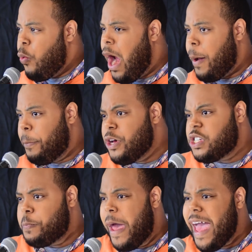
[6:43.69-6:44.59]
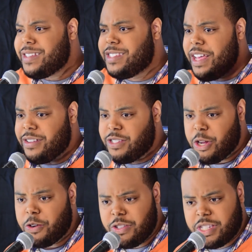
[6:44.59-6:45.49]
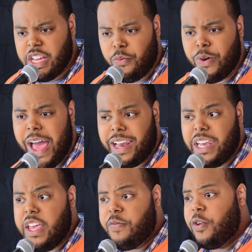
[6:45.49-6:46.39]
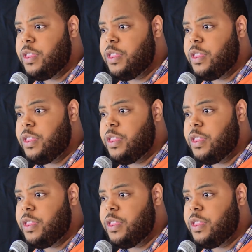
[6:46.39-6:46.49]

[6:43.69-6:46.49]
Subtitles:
I push past the uncertainty of what I leave on the